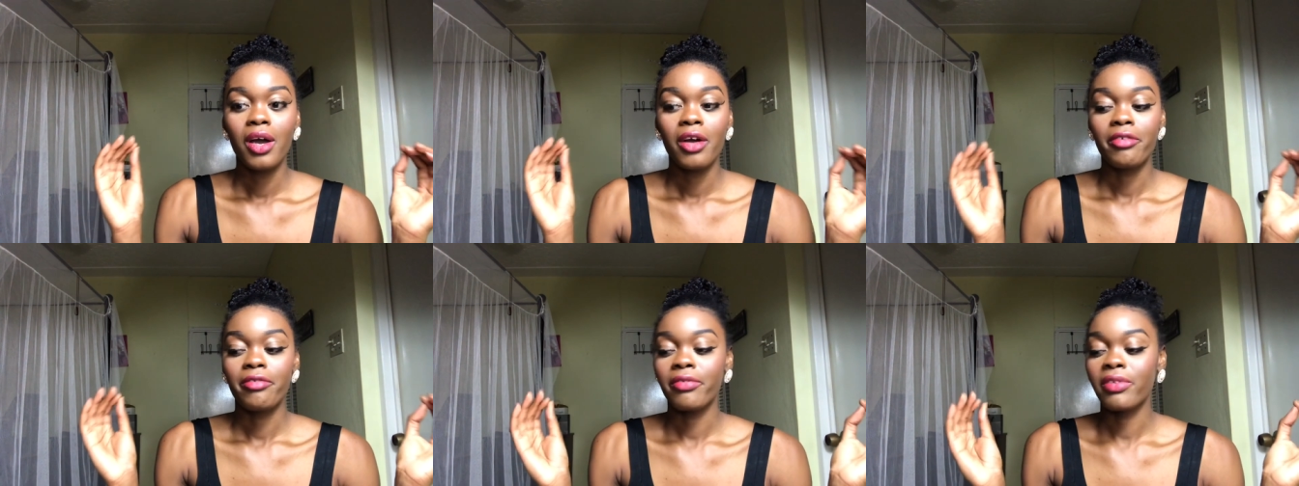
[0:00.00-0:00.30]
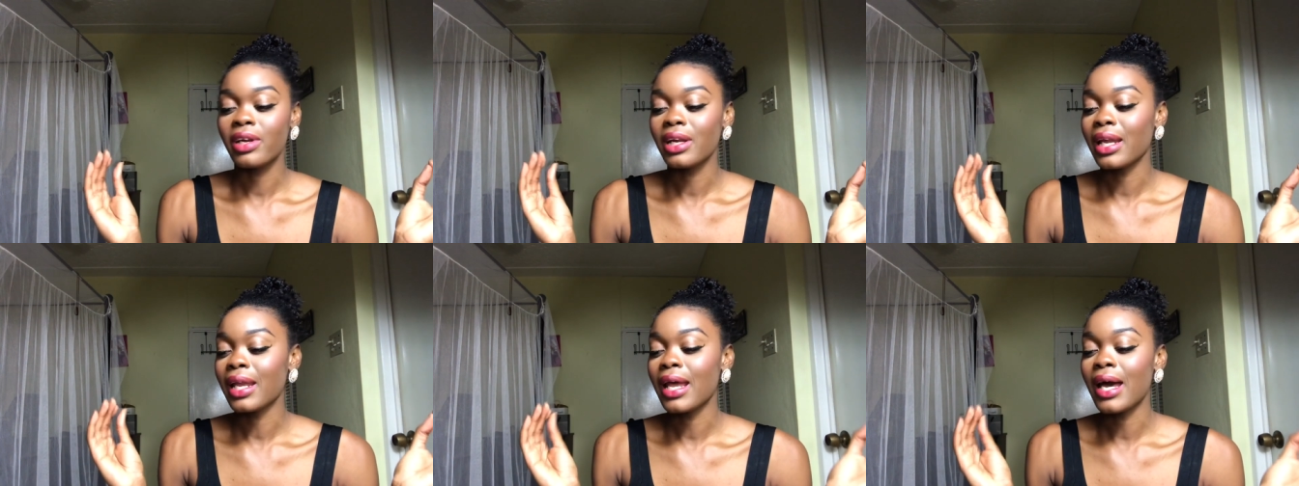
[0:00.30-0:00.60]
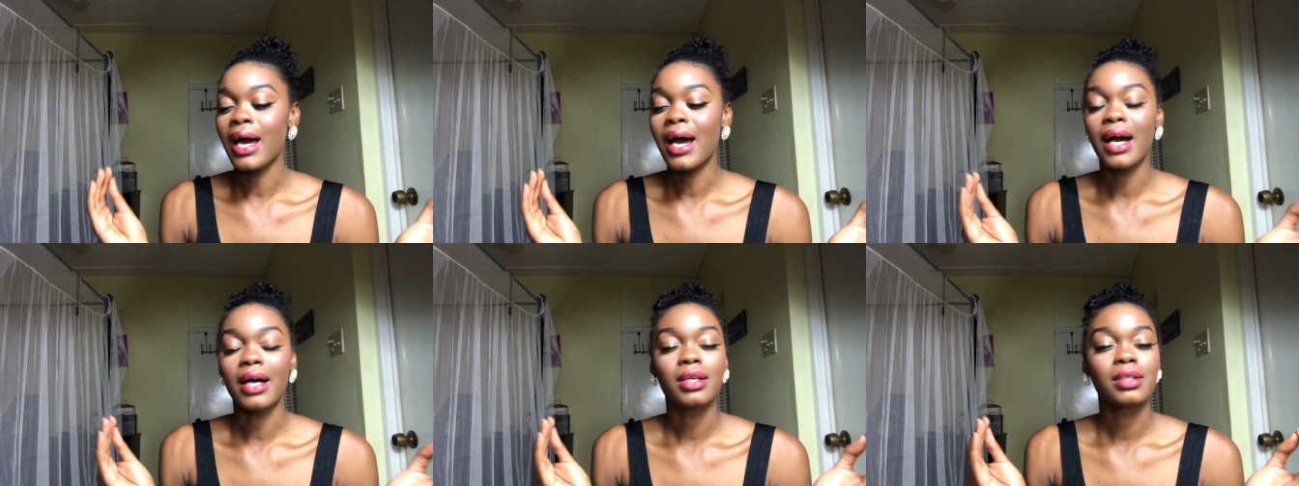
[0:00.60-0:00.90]

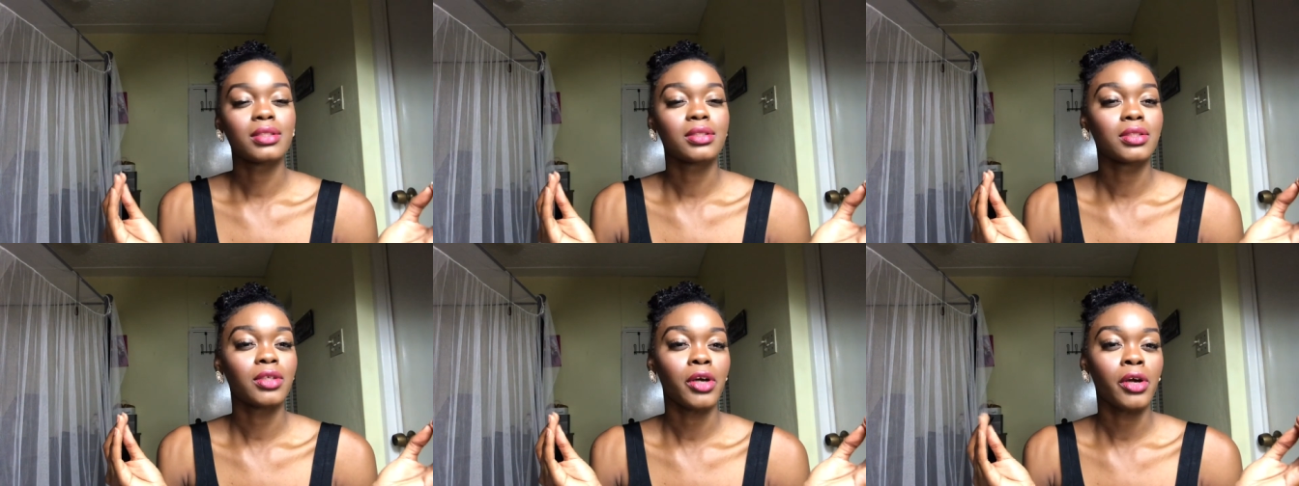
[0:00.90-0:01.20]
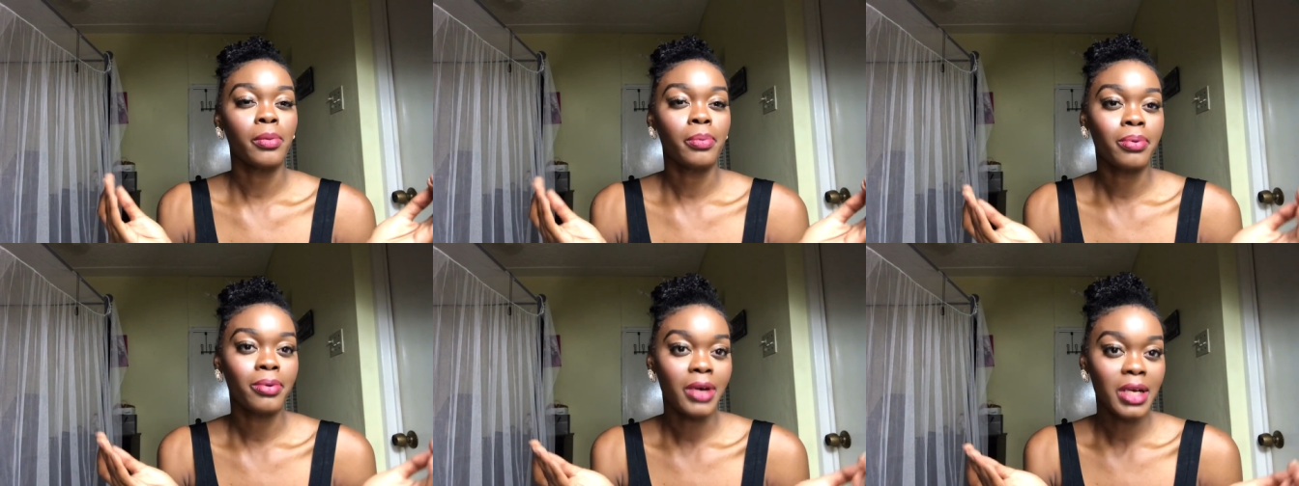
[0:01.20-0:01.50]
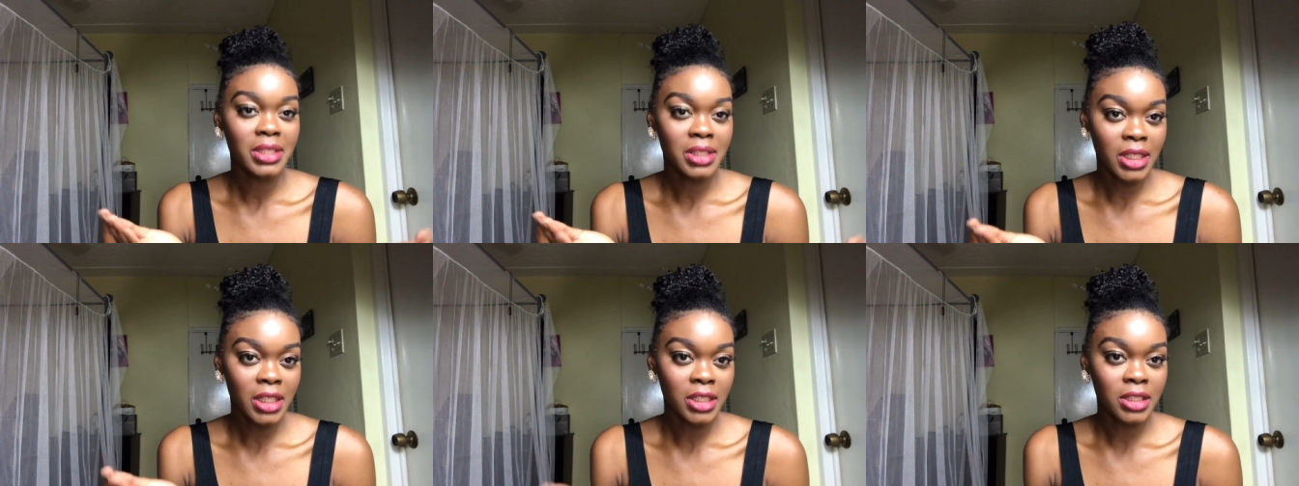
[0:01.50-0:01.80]
relaxed her
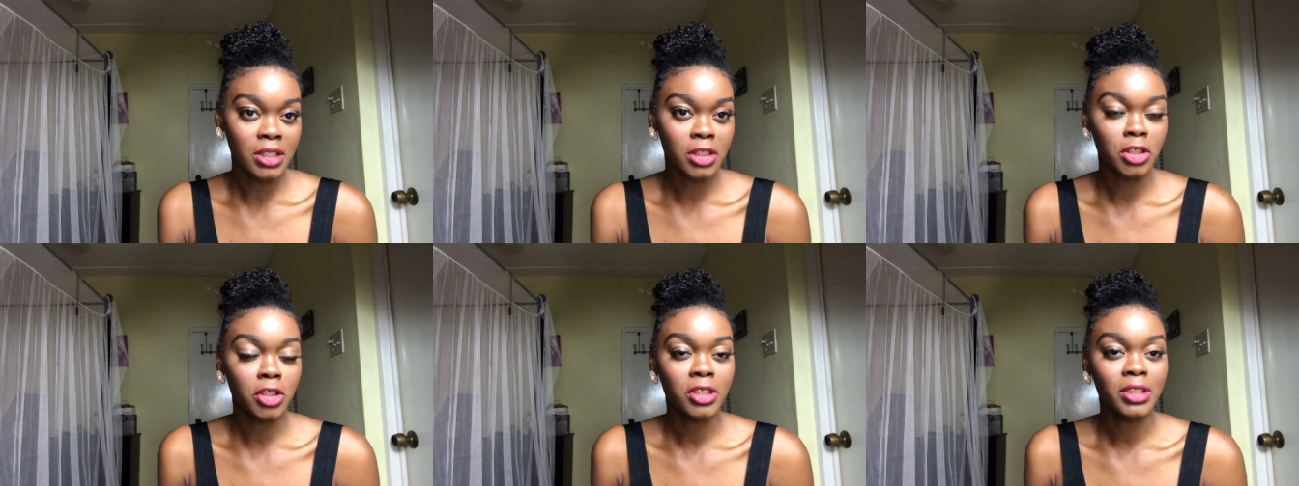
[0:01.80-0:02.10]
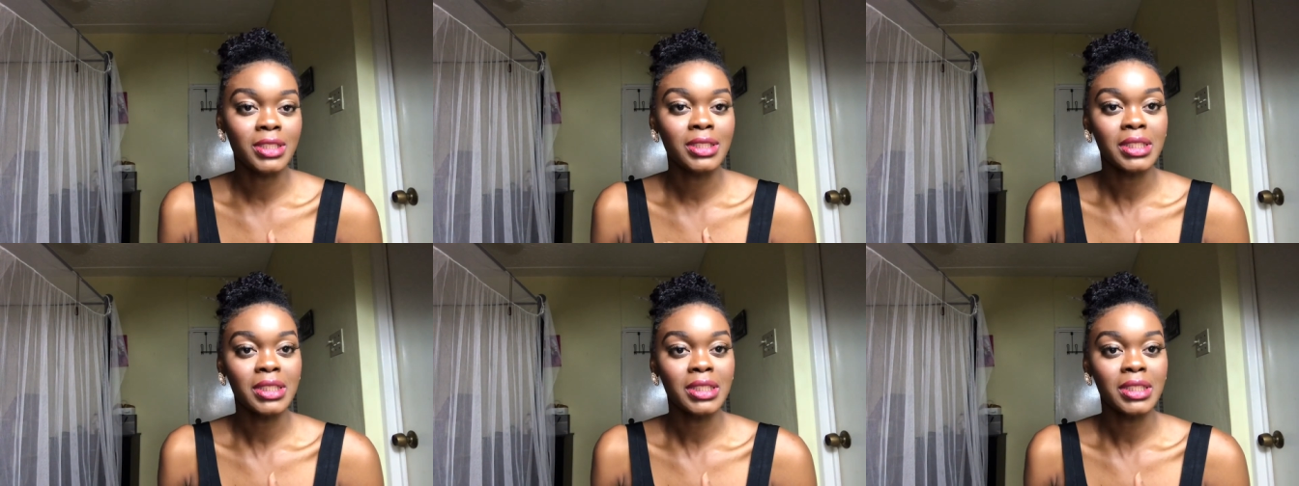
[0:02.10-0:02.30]
presence just